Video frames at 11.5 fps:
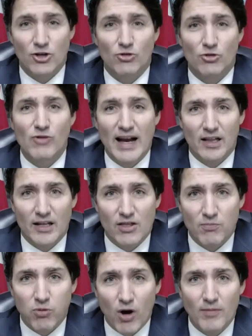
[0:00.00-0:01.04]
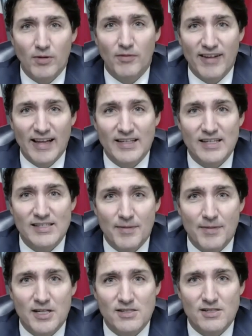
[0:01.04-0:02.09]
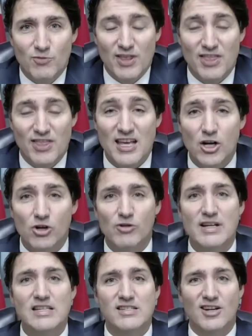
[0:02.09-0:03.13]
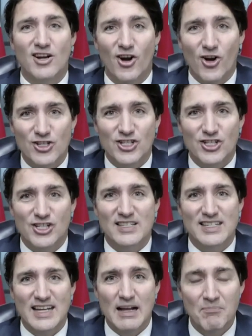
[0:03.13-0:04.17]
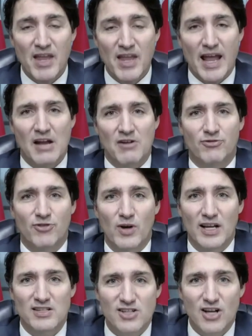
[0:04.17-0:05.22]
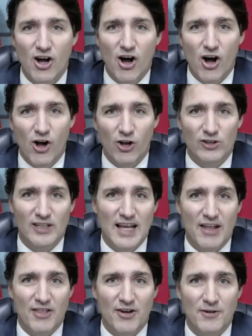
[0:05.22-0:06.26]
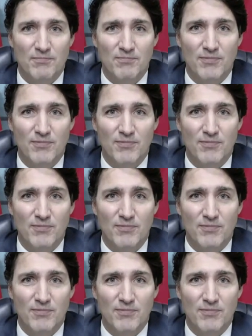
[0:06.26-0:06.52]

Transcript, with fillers: directly the problem of anti Semitism with increased urgency and focus altogether.